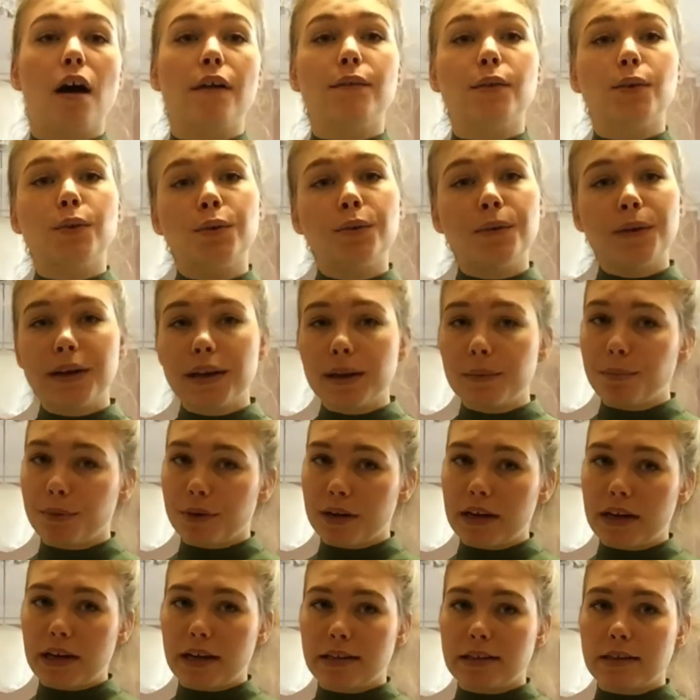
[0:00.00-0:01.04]
I've already
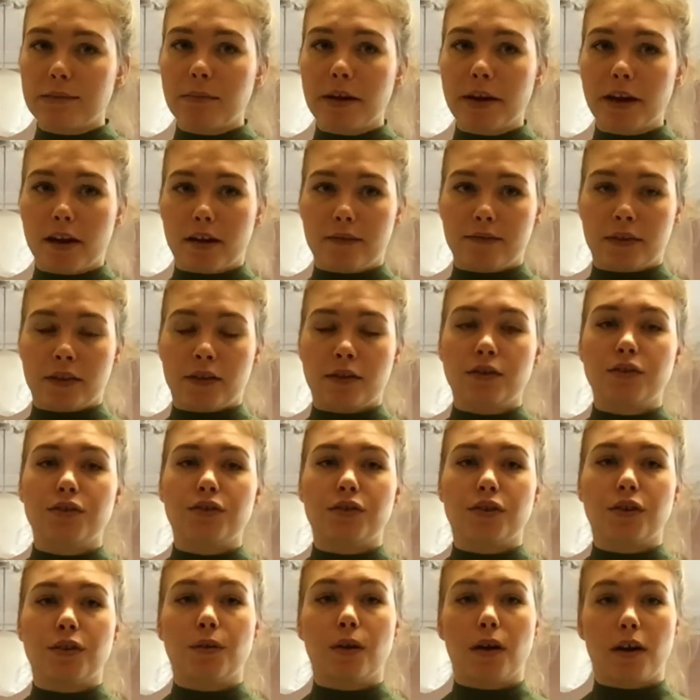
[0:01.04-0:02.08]
preheated my oven
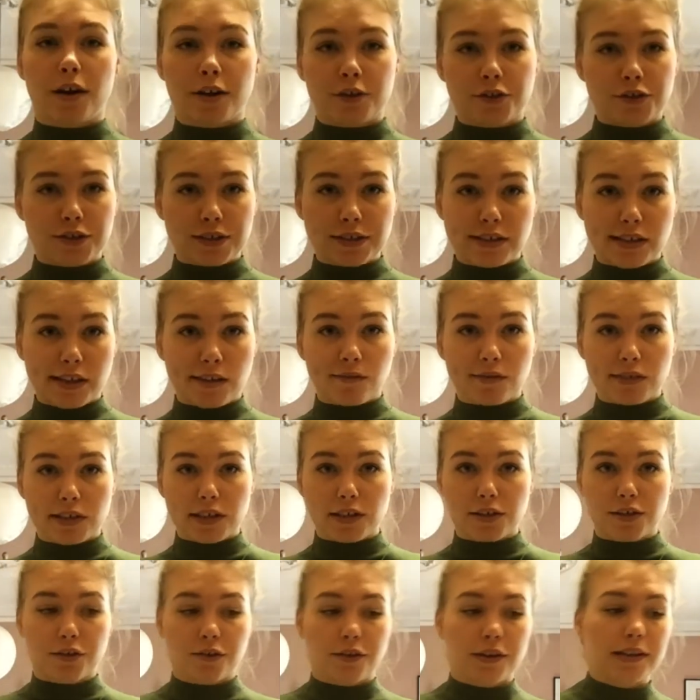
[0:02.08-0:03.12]
to
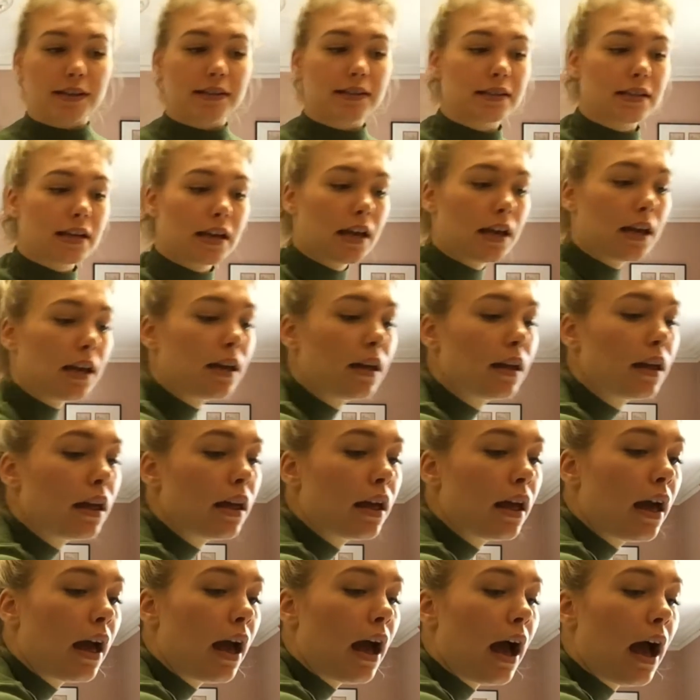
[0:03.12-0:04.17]
170 degrees C,
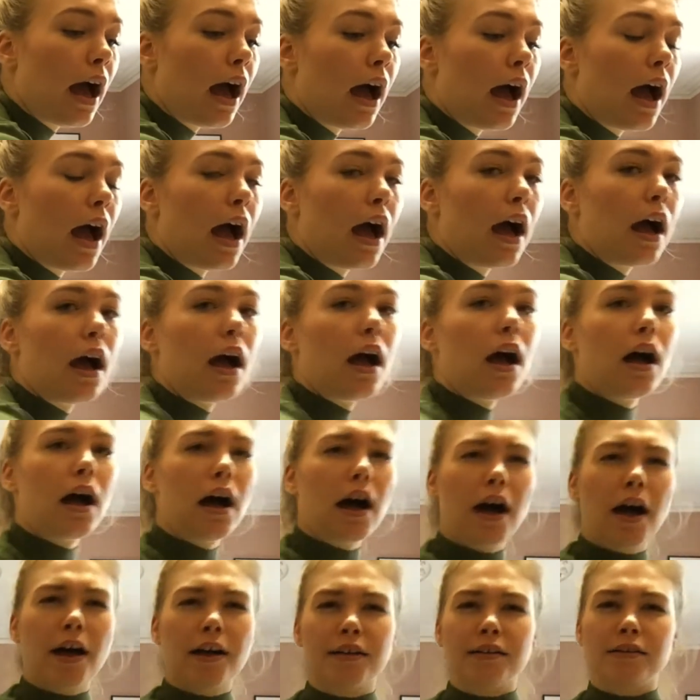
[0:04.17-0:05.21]

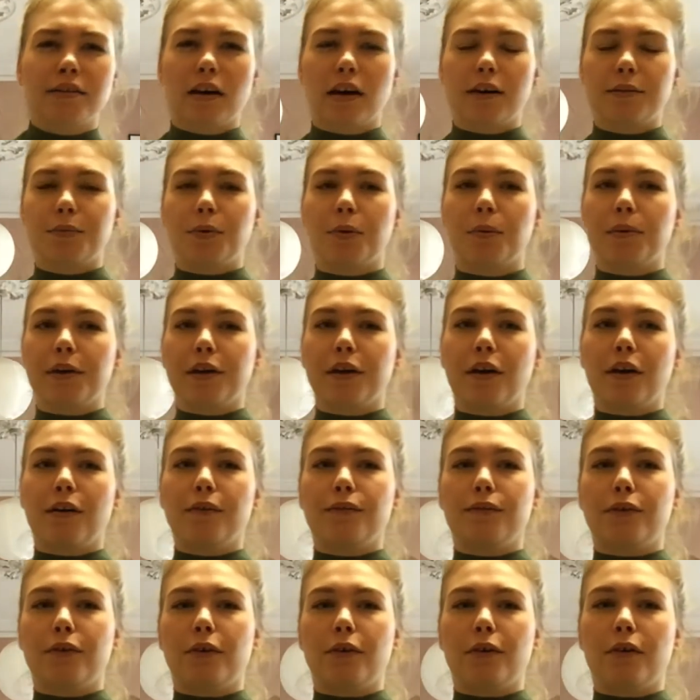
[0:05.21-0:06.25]
and I'd probably go
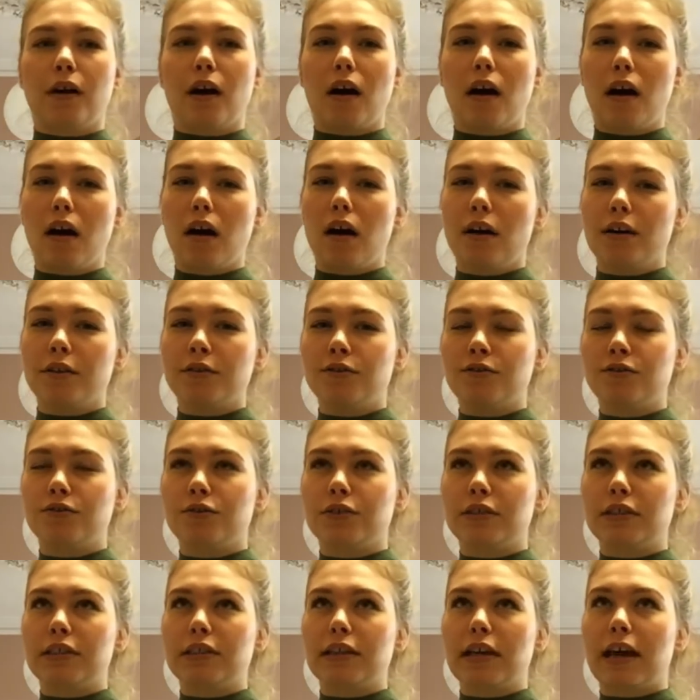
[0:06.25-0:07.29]
for
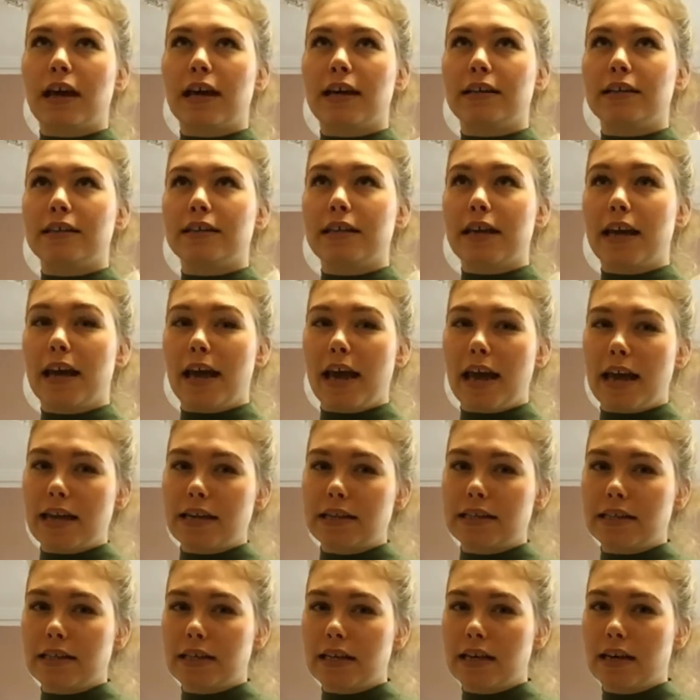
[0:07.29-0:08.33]

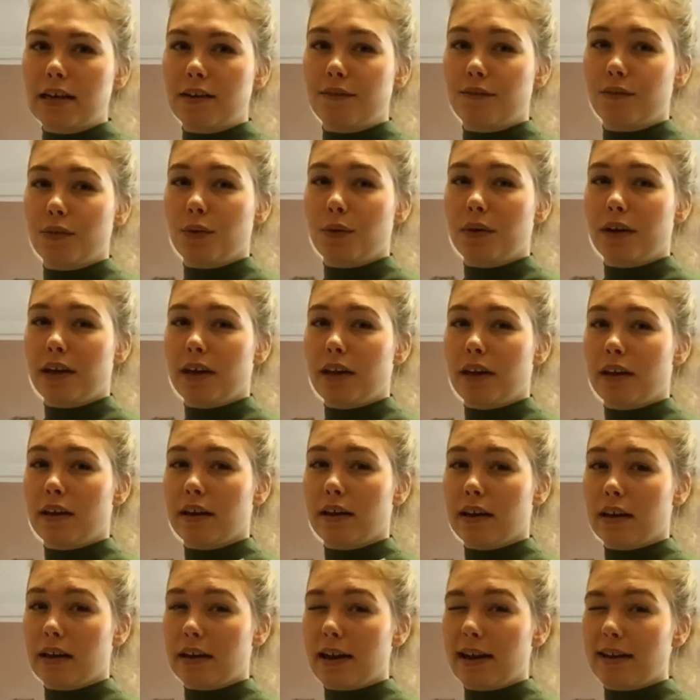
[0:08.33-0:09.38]
180 if you're in
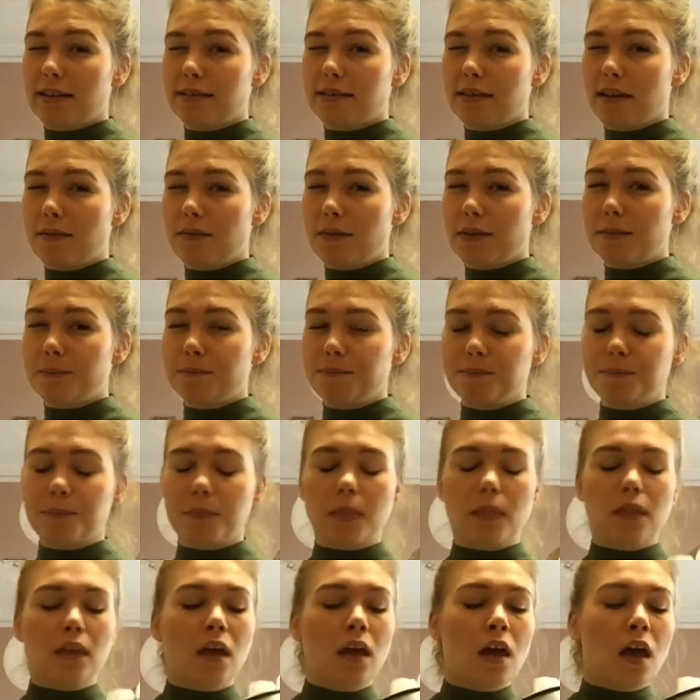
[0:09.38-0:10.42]
a gas oven.
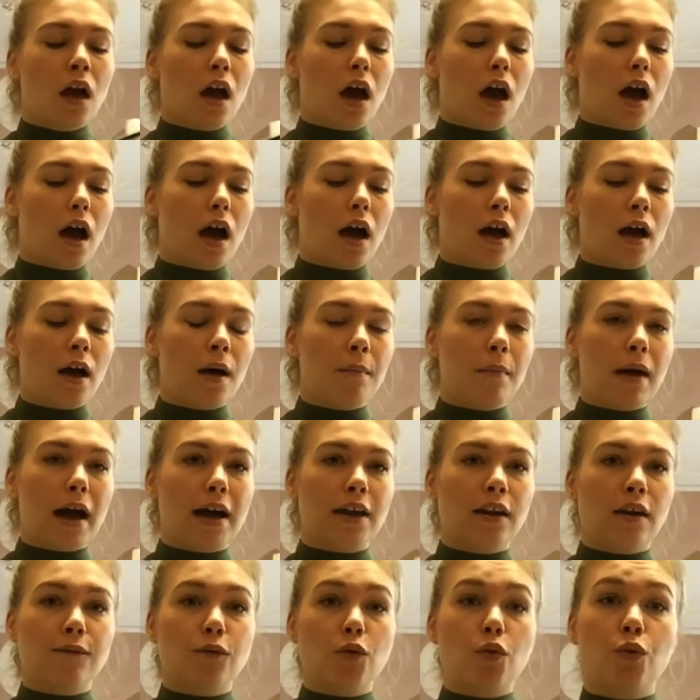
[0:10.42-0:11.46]
And
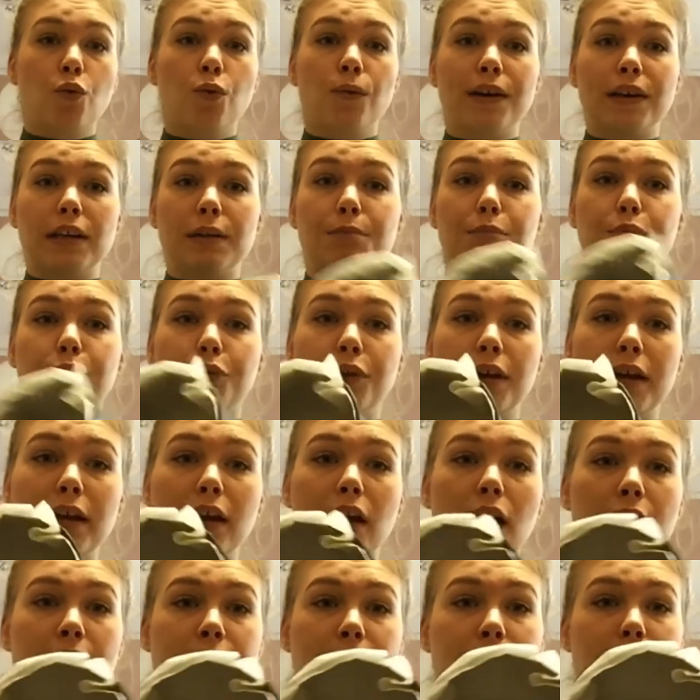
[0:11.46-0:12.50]
I've already
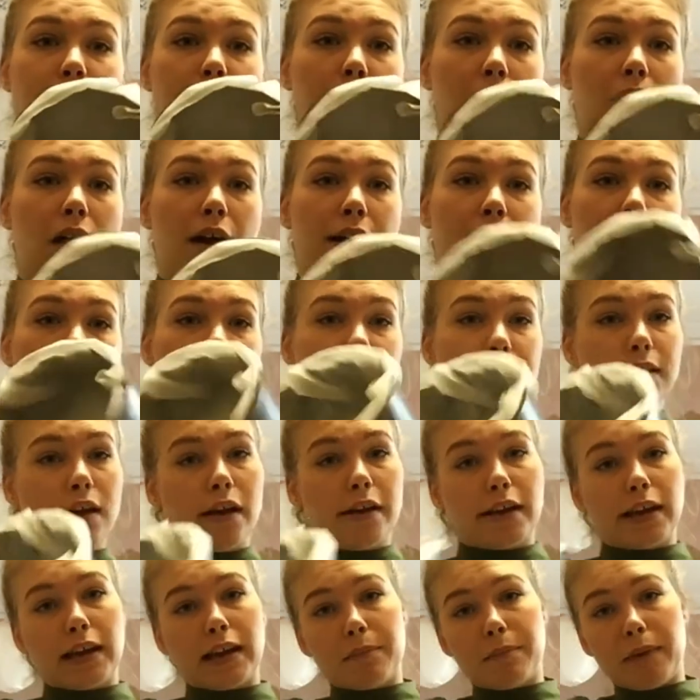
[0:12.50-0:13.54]
pre-lined my
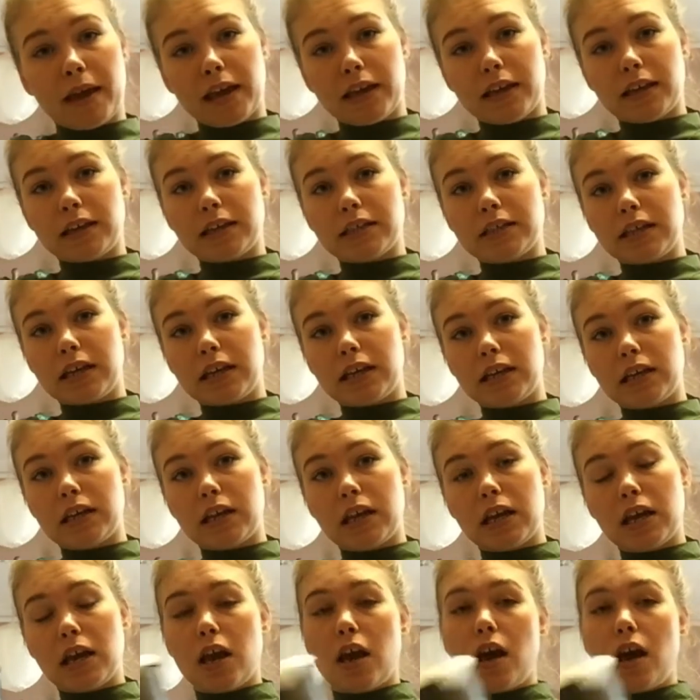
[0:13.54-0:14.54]
circular baking tin.